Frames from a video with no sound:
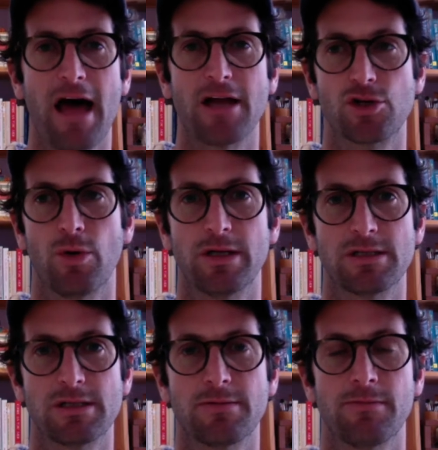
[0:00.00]
that
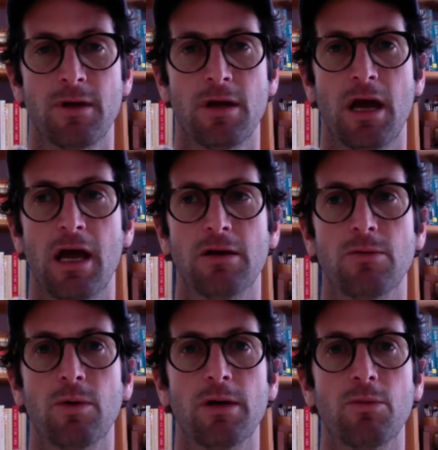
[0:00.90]
choice and
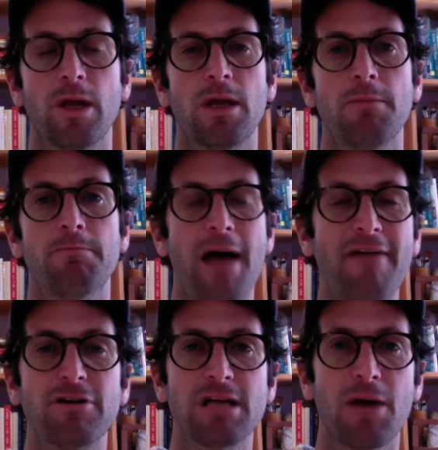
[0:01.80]
when we
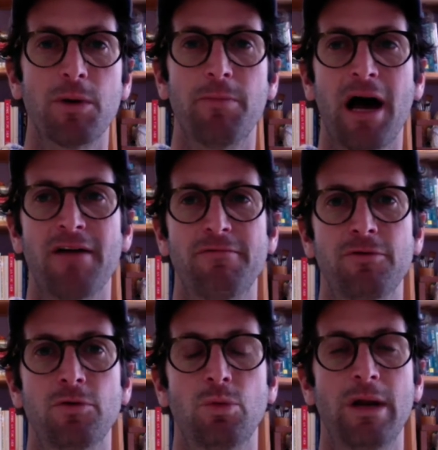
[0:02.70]
every time we buy
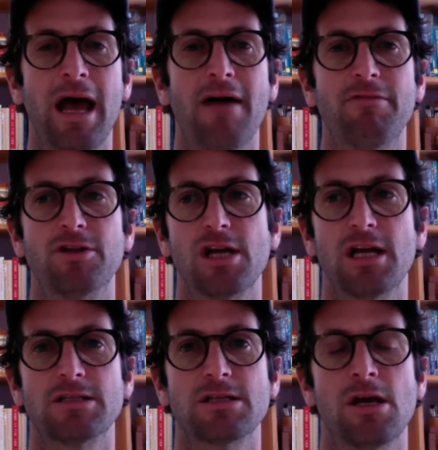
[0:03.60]
food we have the
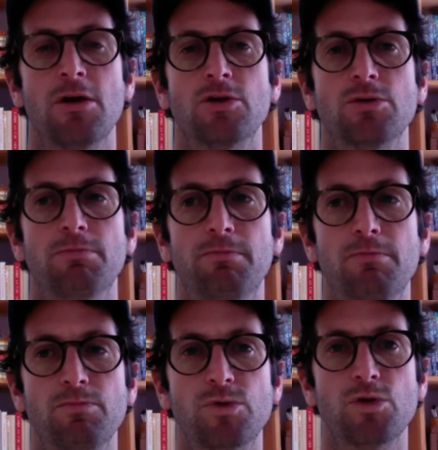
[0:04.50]
chance to
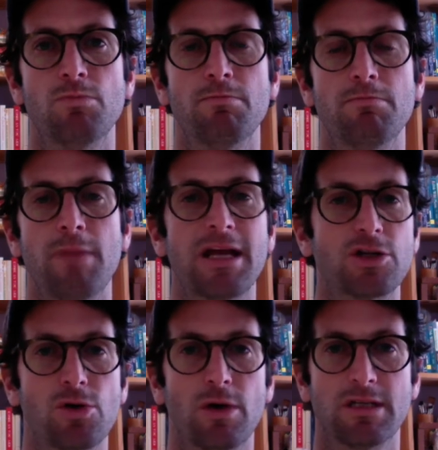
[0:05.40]
to make a
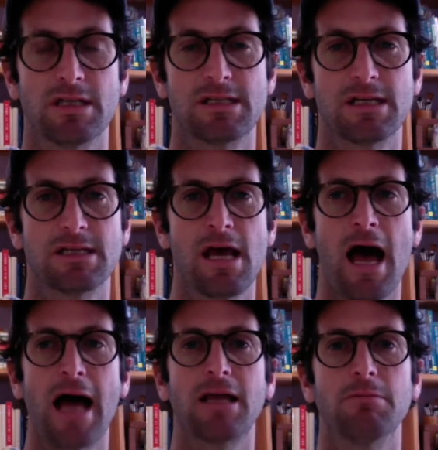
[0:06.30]
choice that says
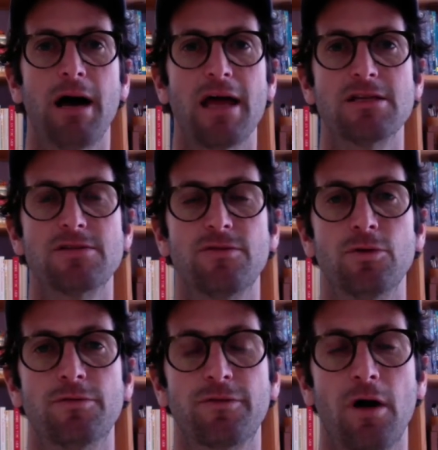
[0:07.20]
I can buy this
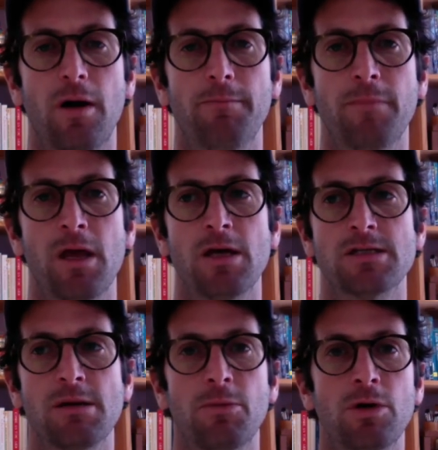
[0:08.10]
food from
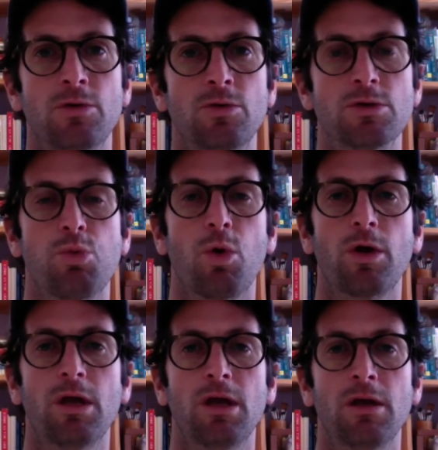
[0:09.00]
someone who is
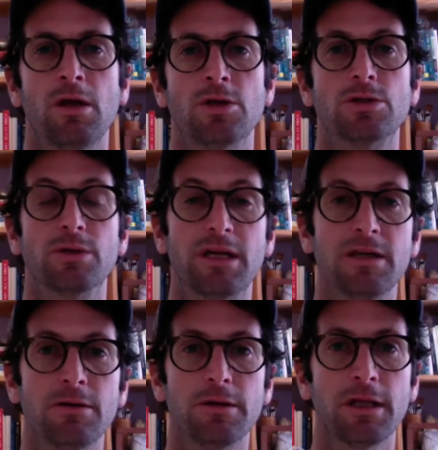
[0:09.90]
working to
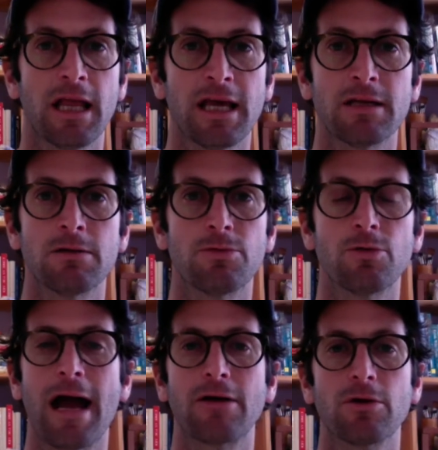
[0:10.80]
heal the land
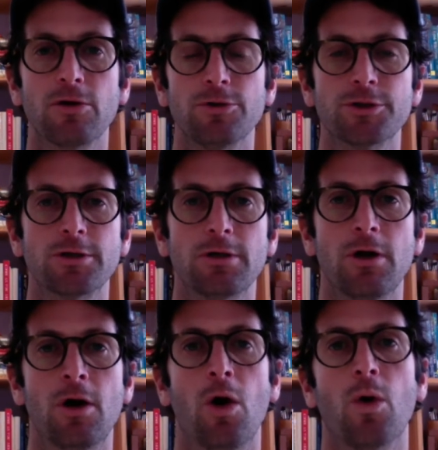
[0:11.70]
through agriculture
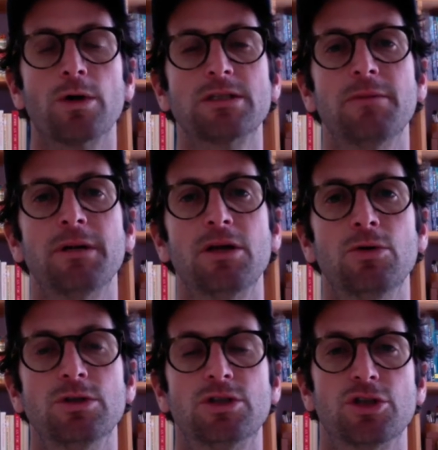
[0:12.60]
or somebody
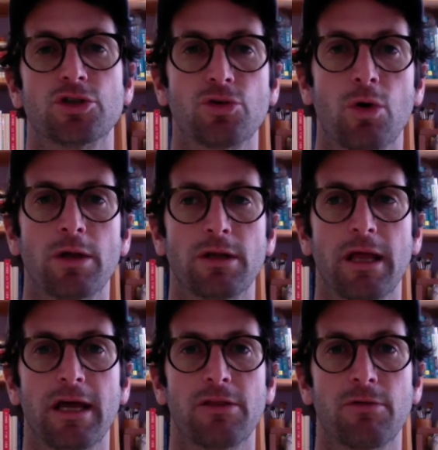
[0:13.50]
who is destroying the
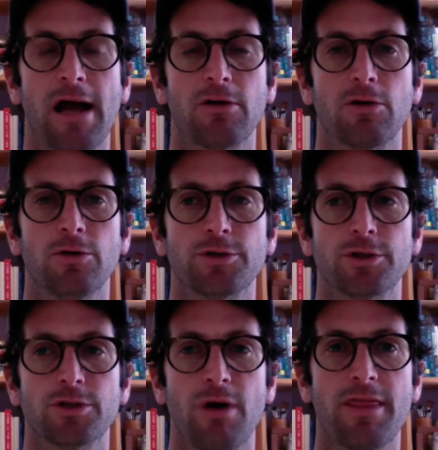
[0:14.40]
land through
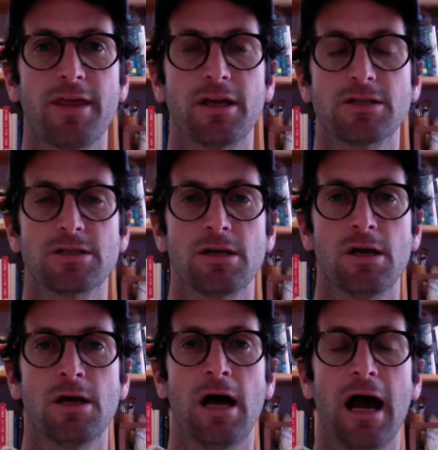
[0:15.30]
agriculture. So I think it's
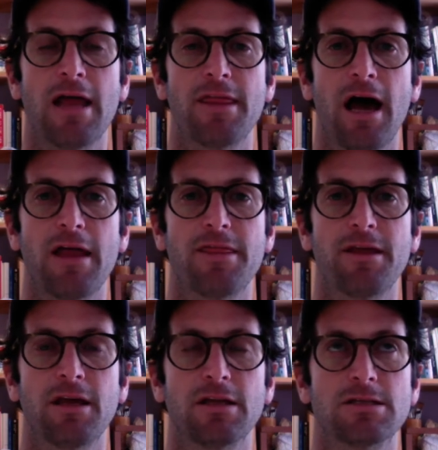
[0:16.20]
I I
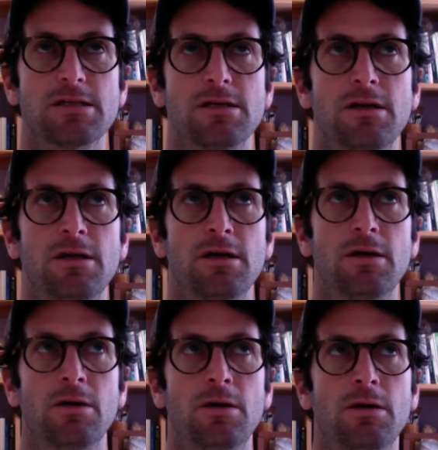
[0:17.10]
think it's
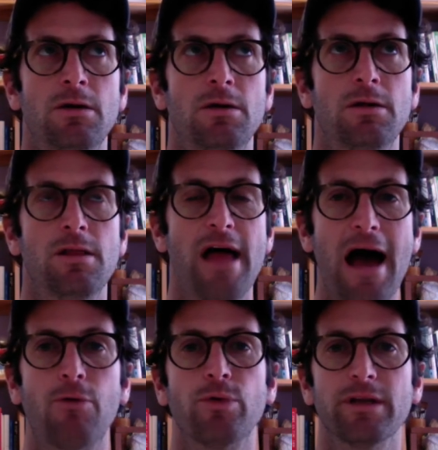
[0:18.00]

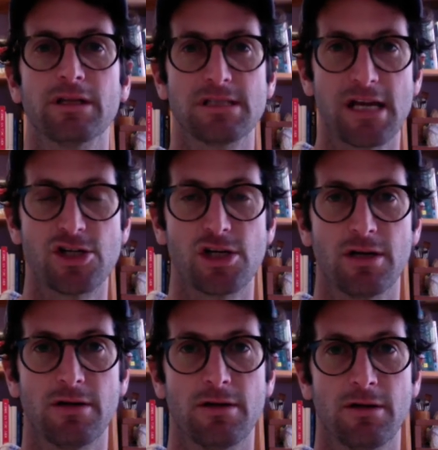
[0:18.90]
that
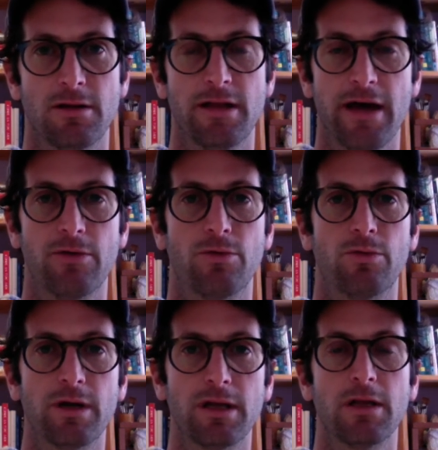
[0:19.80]
realization that
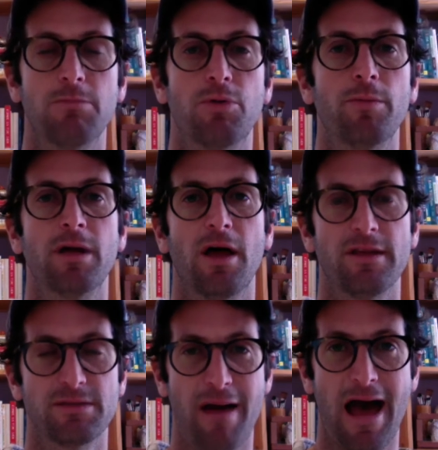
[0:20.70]
really put me on
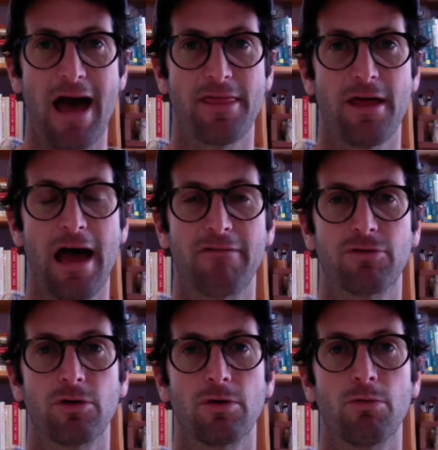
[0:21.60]
this path
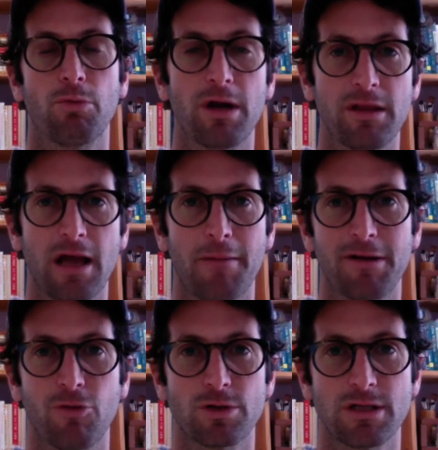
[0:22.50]
after reading the
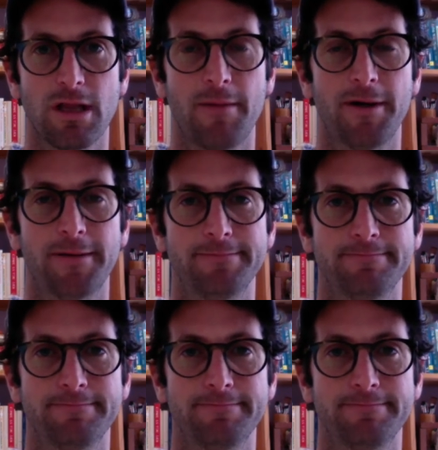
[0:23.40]
omnivore's dilemma.